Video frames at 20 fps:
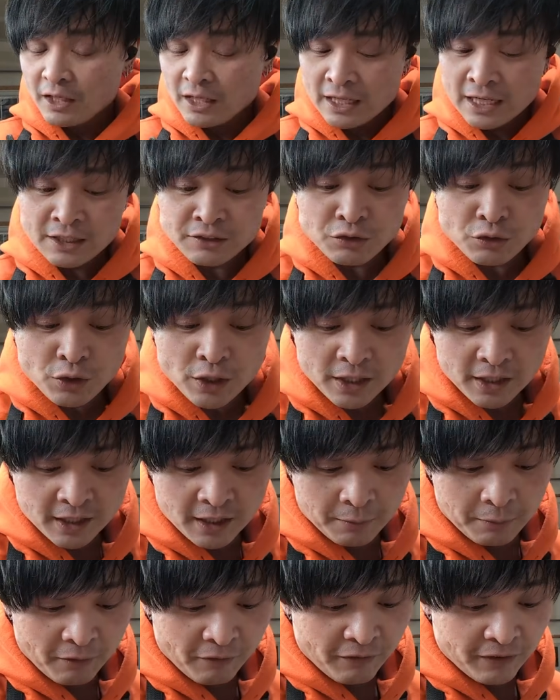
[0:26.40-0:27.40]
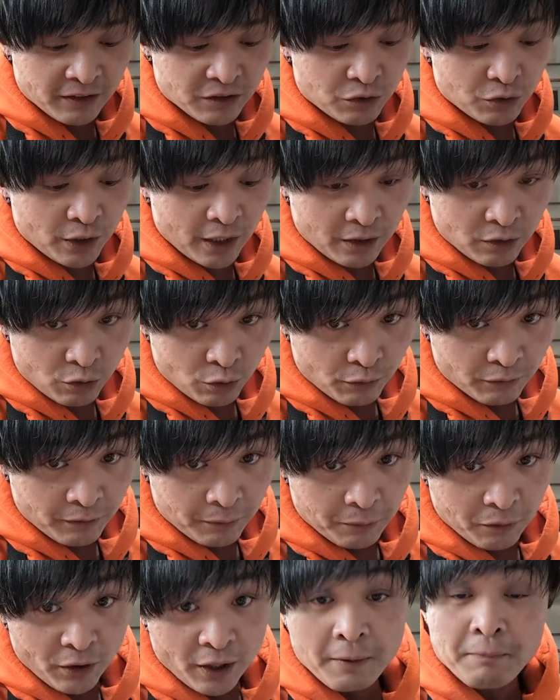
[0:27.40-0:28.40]
Let's look at a couple of things you can do with them,
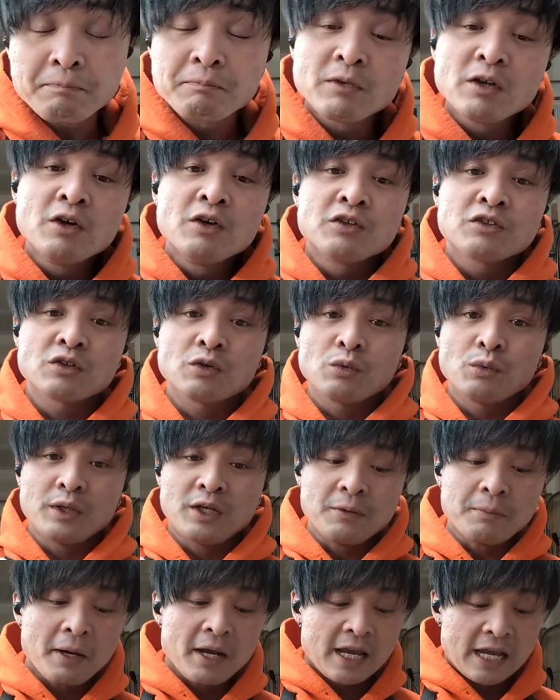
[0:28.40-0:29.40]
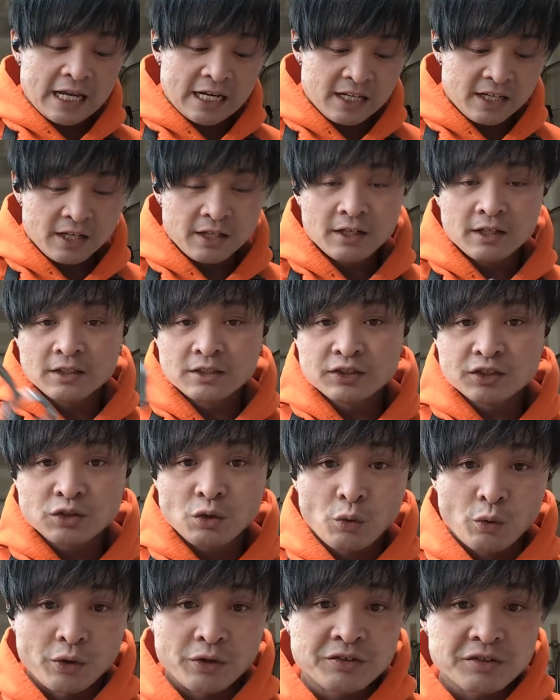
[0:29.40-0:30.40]
okay? So when you buy any
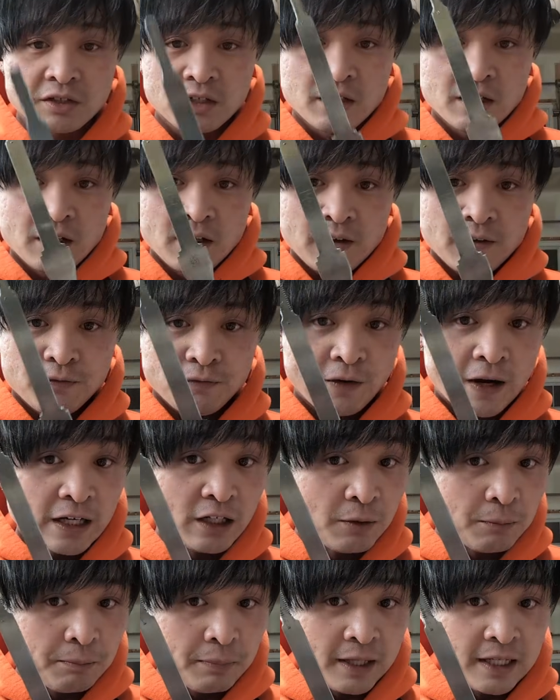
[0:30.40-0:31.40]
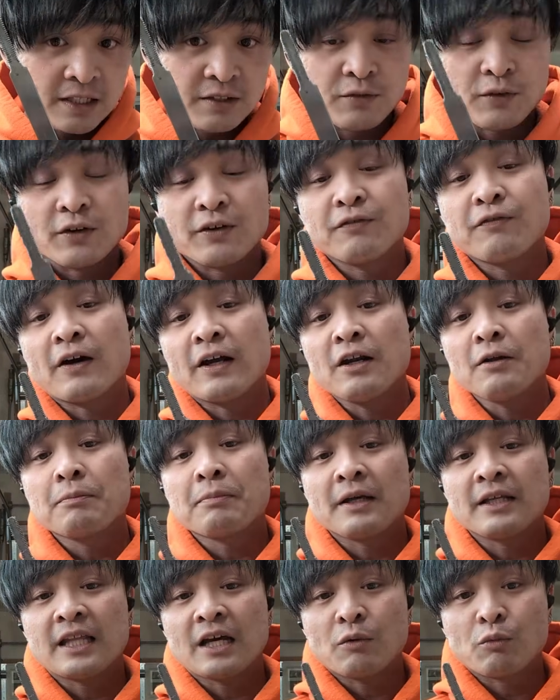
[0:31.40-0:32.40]
swords, find the blades first. Find the
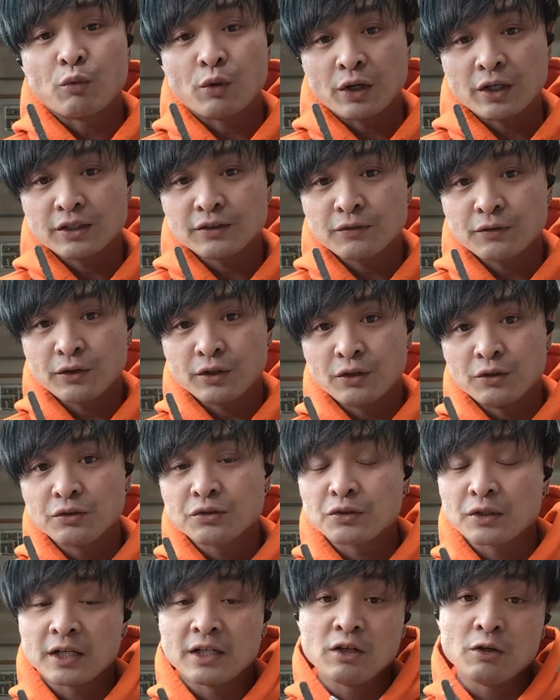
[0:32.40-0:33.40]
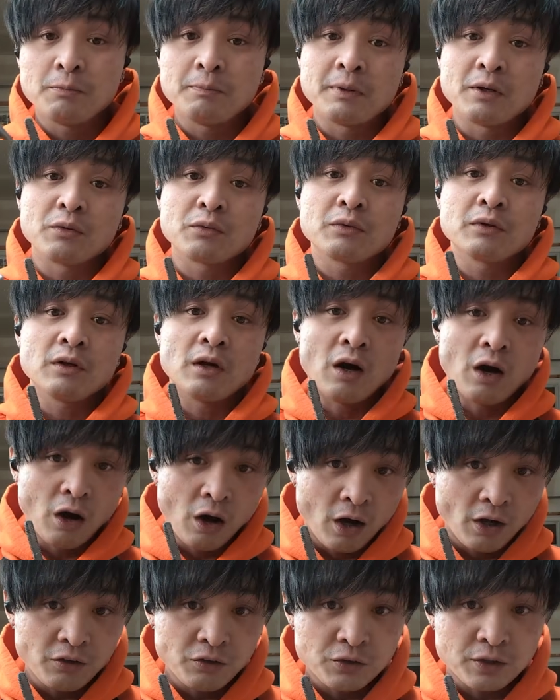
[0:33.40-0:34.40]
blade that works for you, so then you build
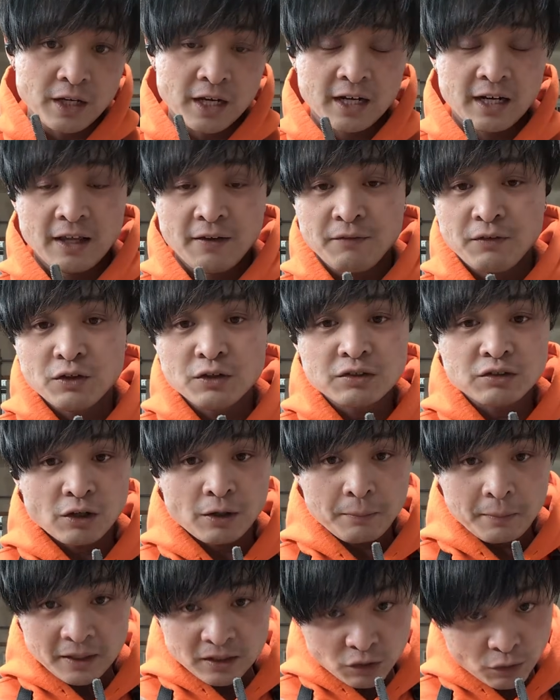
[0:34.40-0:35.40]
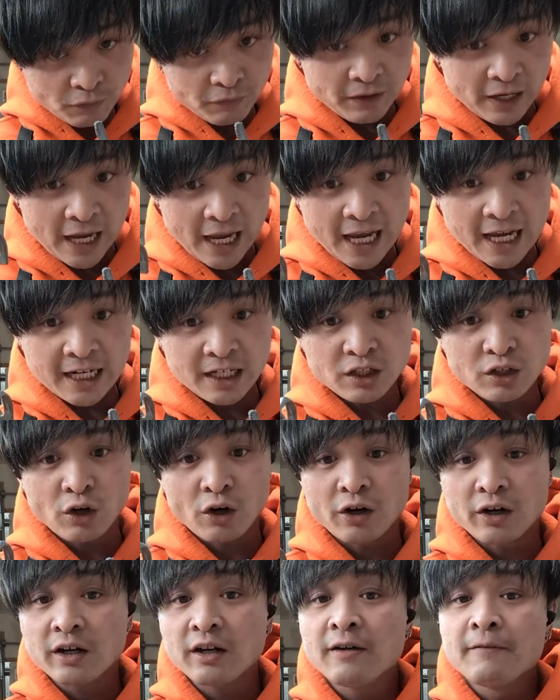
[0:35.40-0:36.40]
onto that. If you start messing with your
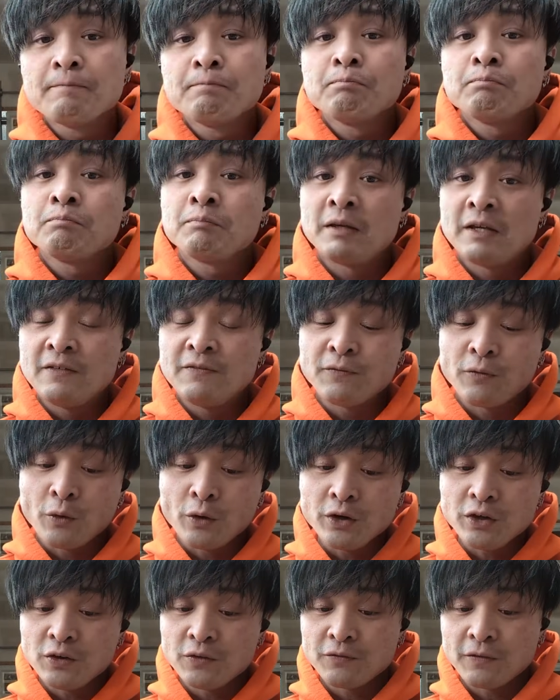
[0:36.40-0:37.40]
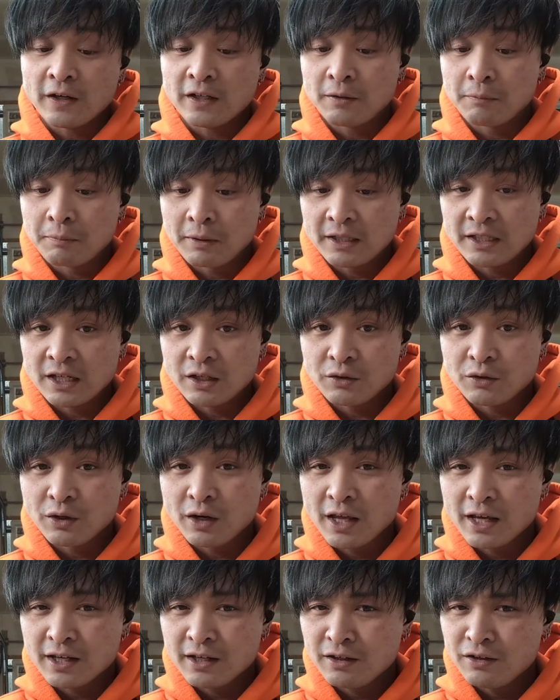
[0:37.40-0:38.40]
handguard before you find the blade that you
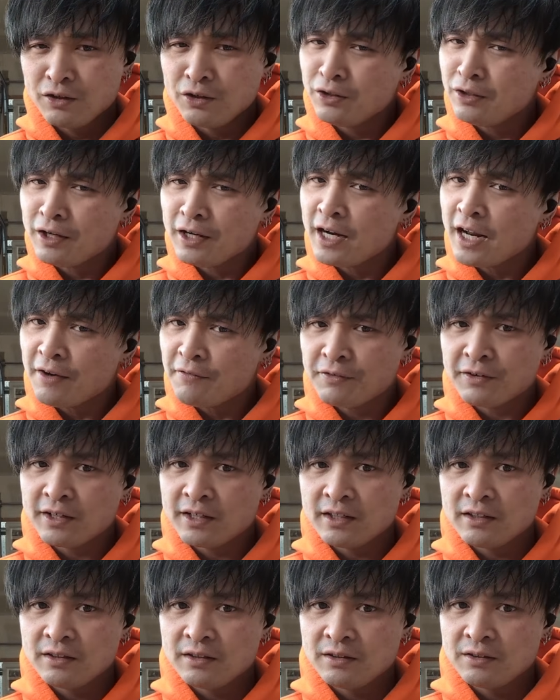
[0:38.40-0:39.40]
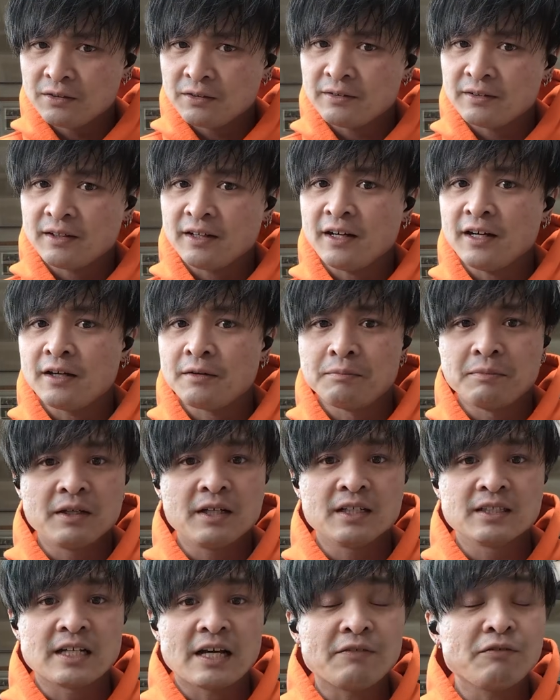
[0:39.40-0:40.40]
like, you're not having a good time,
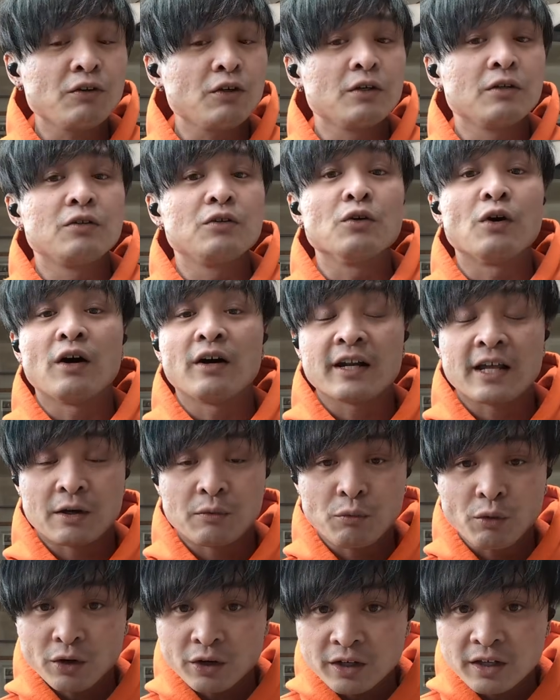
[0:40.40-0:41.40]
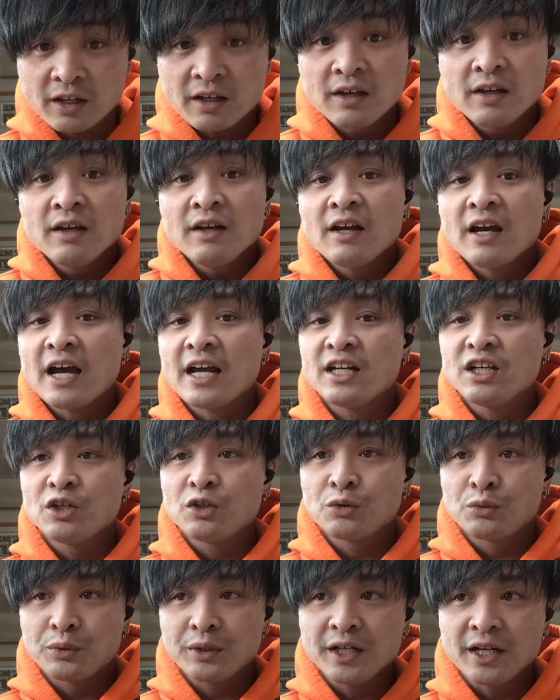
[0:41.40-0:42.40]
because after you do all that work and you
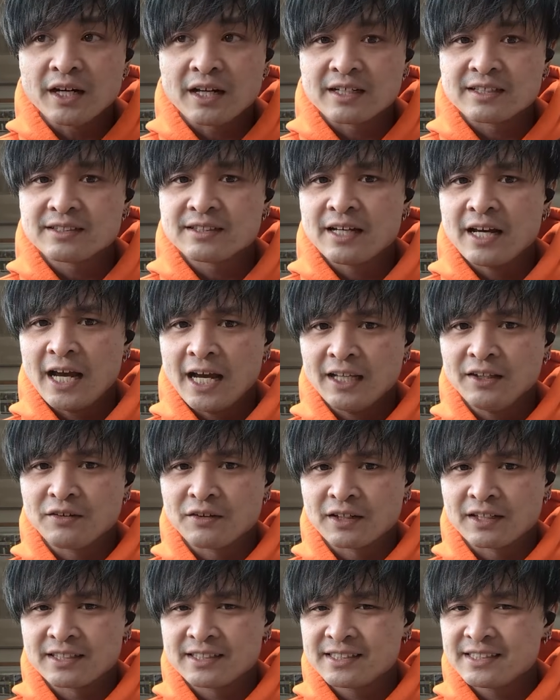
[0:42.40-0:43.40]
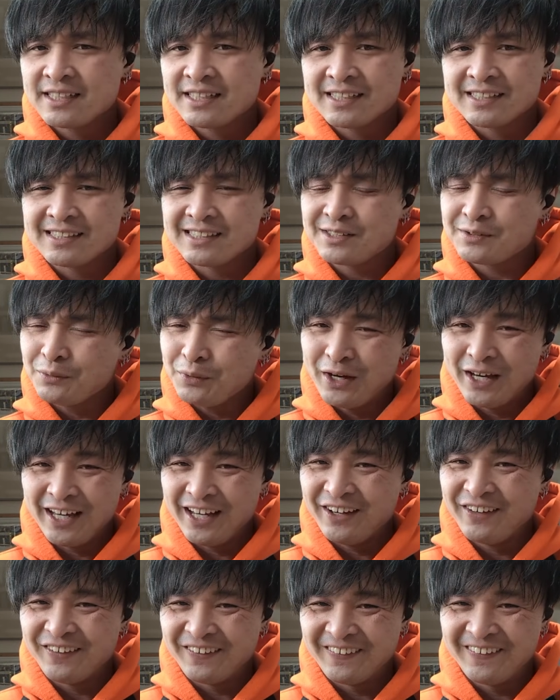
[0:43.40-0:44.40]
realize the handling sucks,
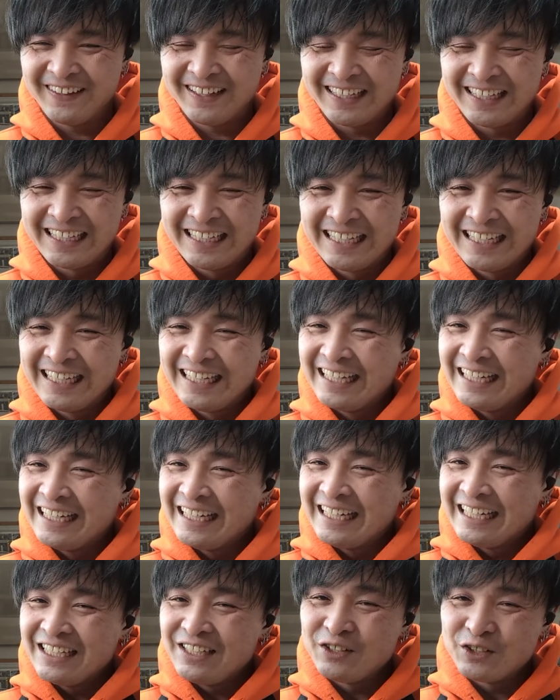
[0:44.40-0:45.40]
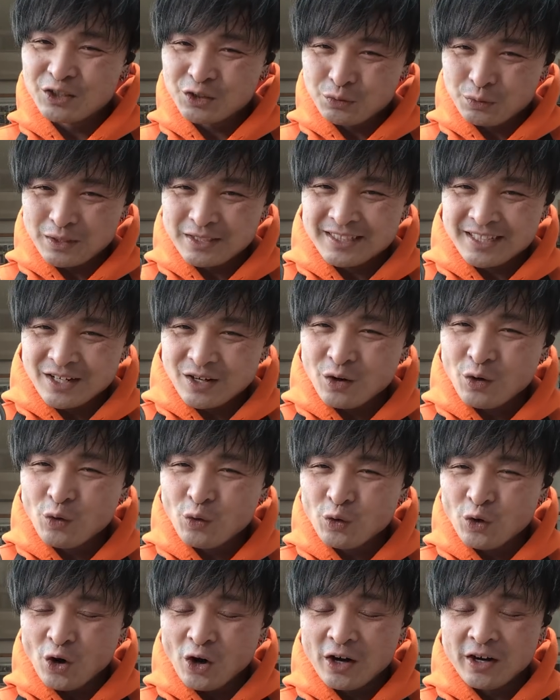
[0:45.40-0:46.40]
well, you just wasted a whole
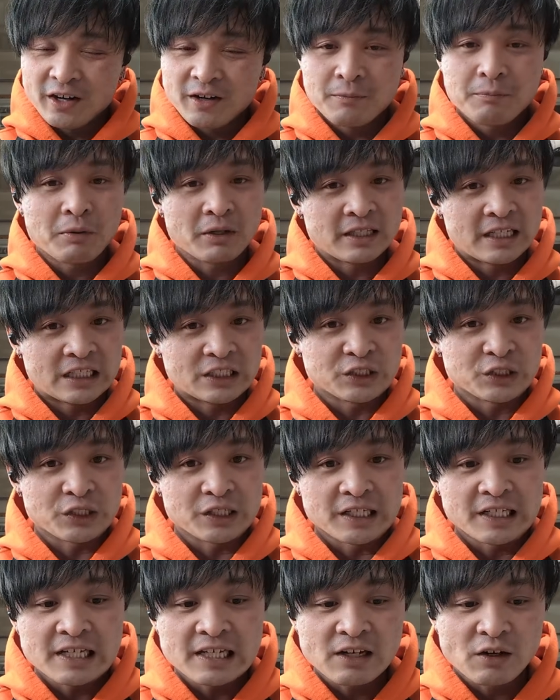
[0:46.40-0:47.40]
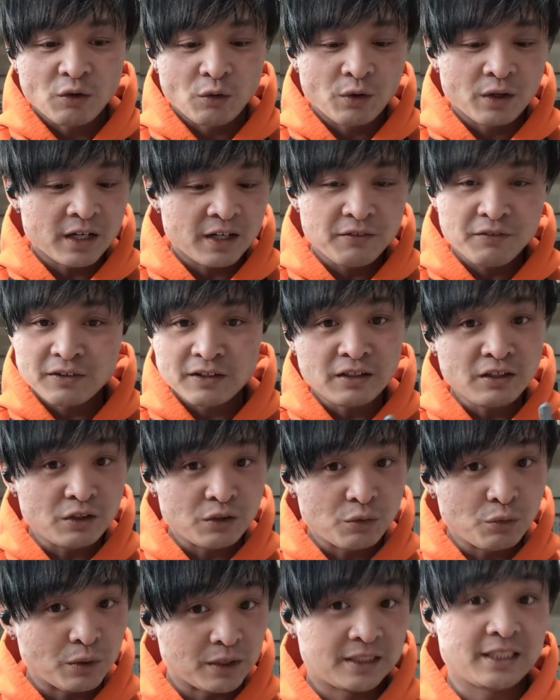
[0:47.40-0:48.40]
guard potentially, or even you
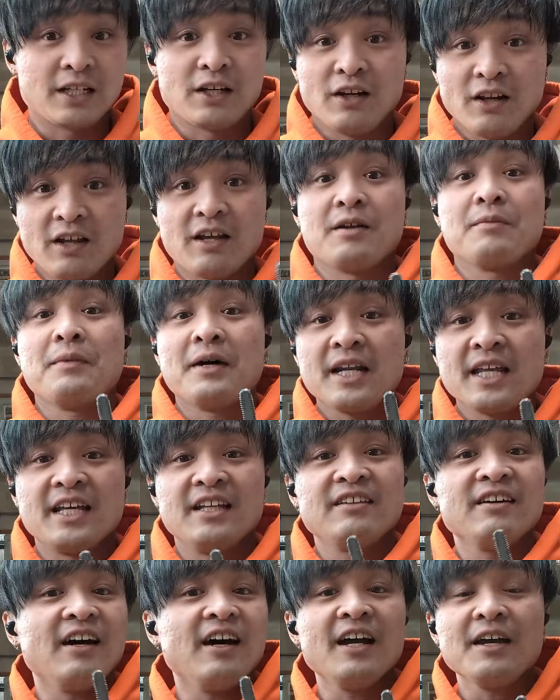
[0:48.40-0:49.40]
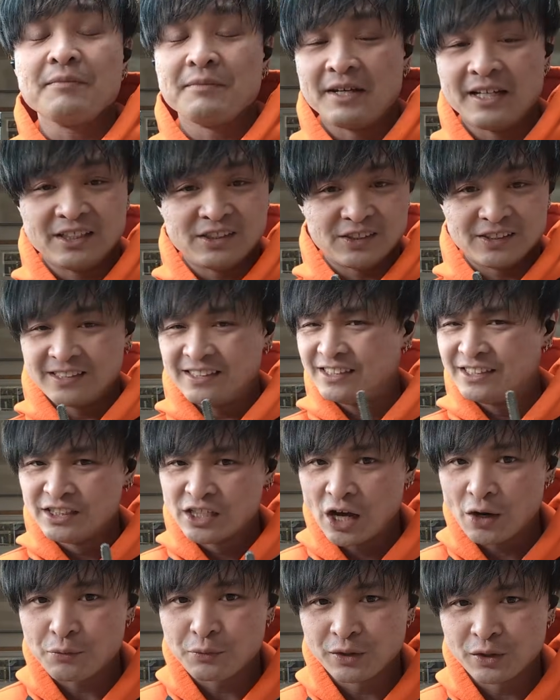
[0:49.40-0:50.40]
wasted a lot of money and time, and it's just
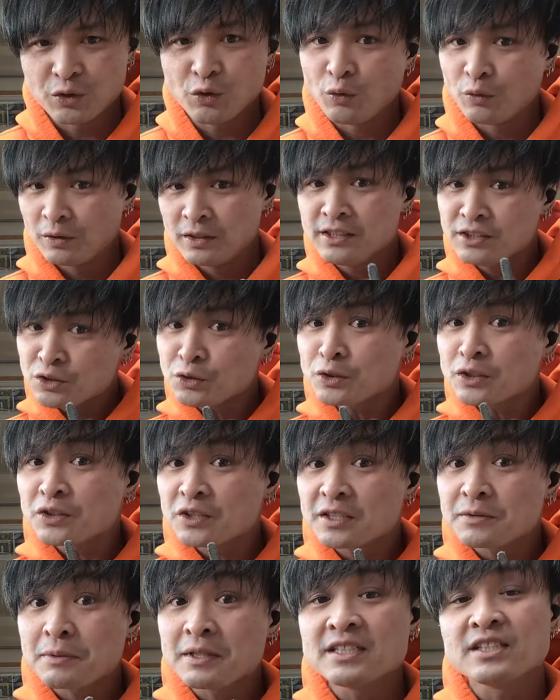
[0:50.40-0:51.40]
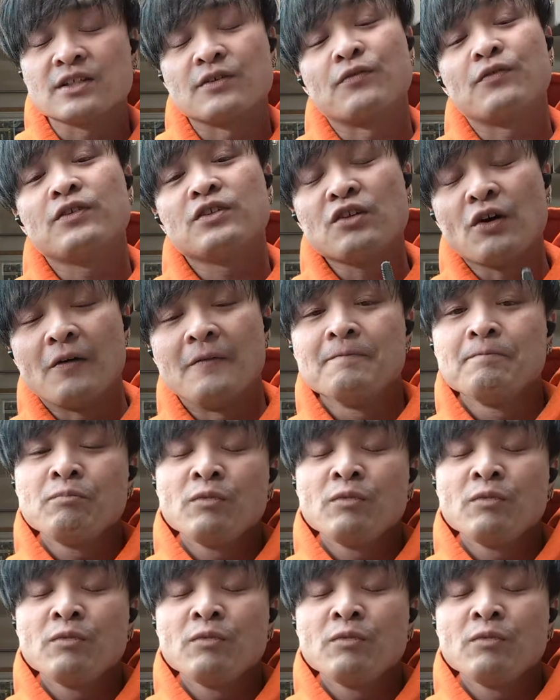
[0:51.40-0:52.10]
not really cool. And swords are expensive. So